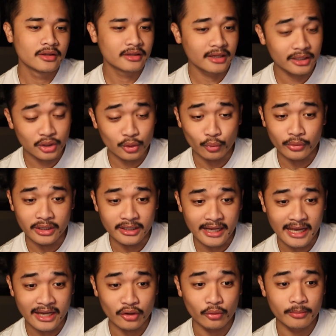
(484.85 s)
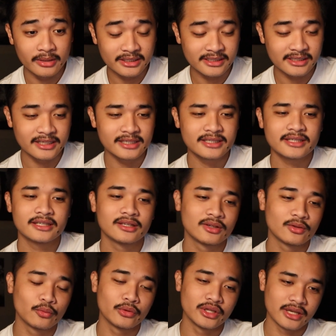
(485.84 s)
you got the Wii Nano Business and
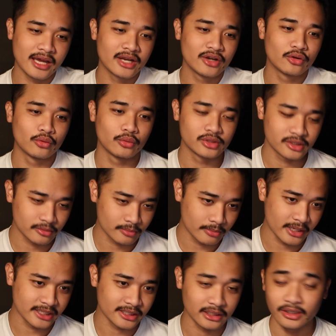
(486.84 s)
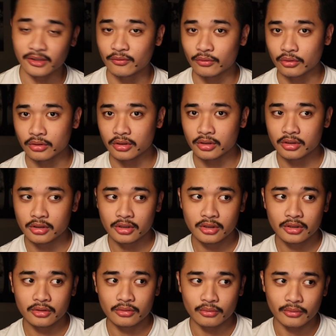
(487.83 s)
the Wii Nano, which is basically for
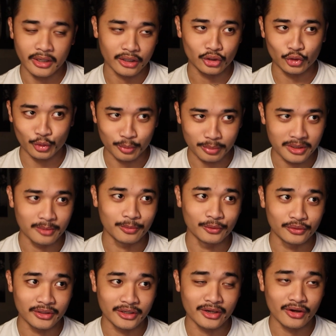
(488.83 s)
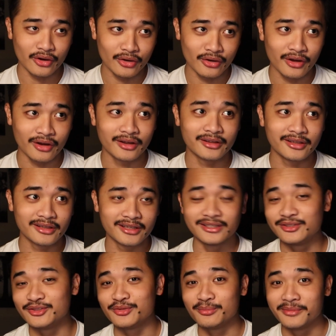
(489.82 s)
regular people that are not
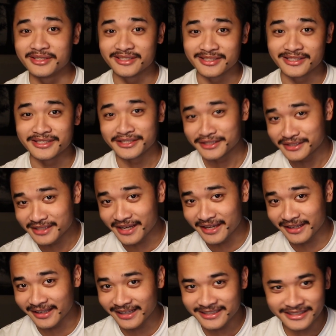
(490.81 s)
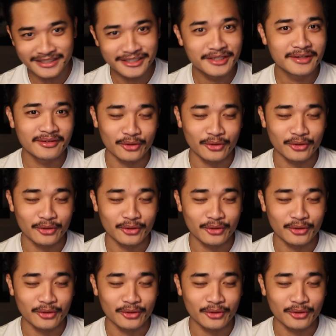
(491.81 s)
into businesses, I guess,